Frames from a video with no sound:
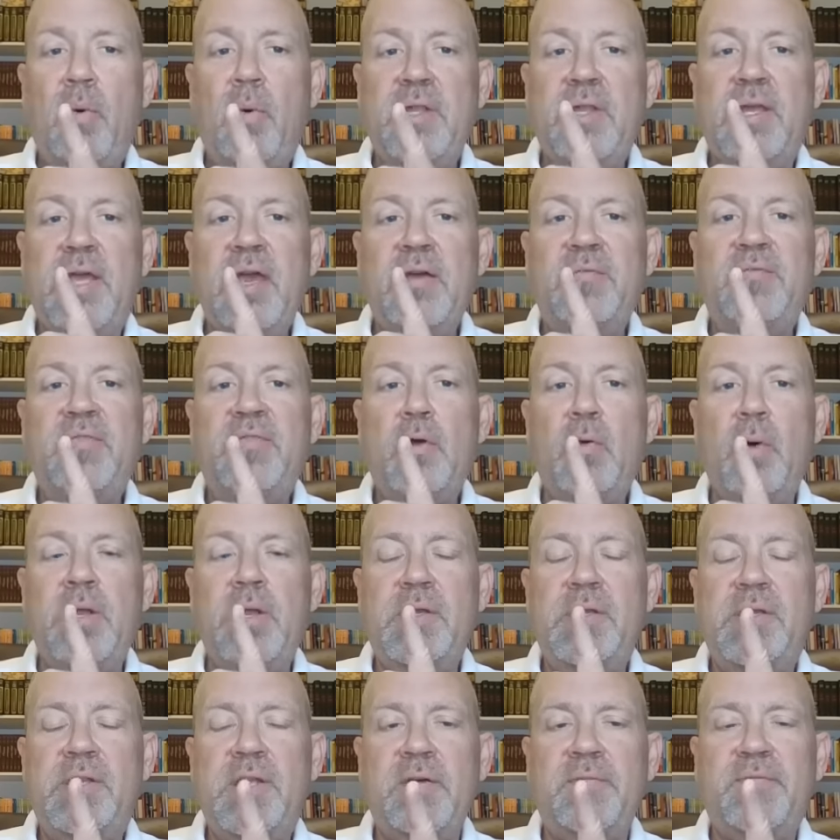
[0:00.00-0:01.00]
would give you
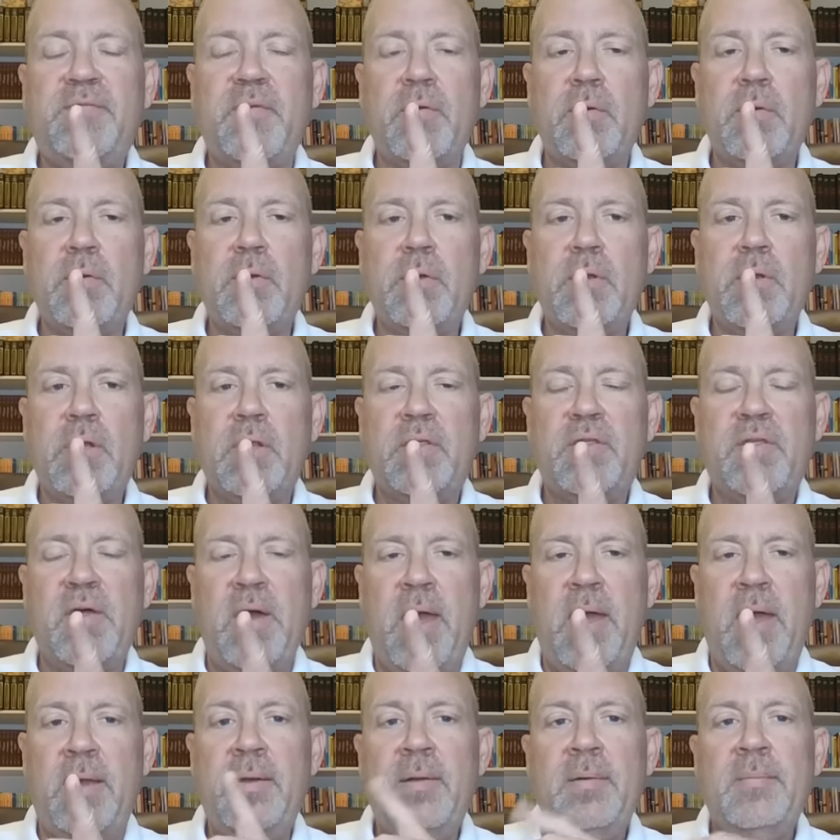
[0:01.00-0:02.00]
a different
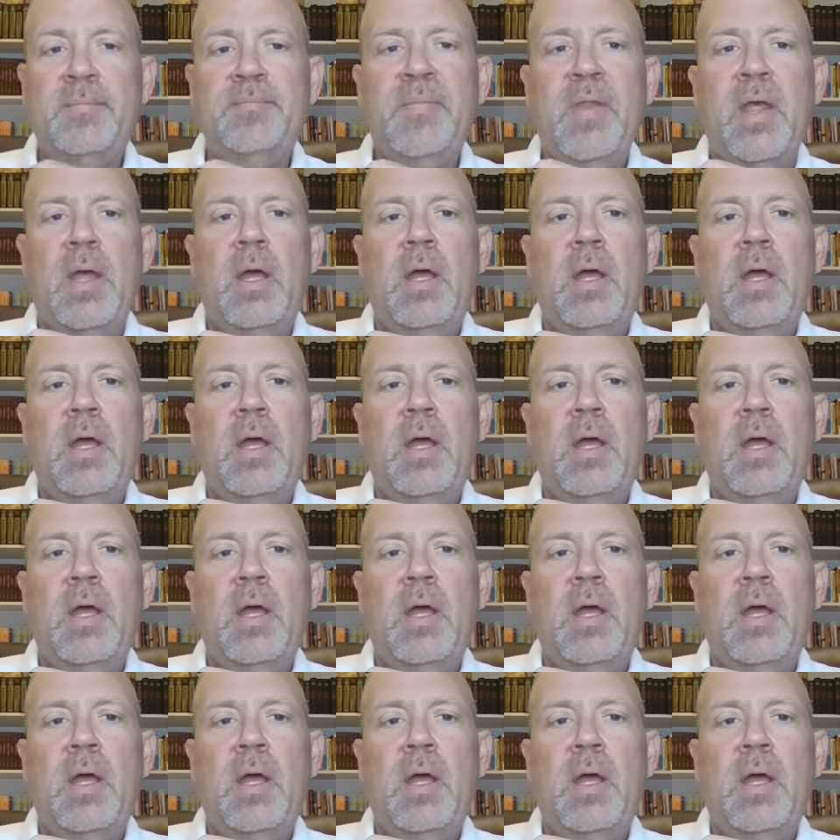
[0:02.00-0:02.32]
thing.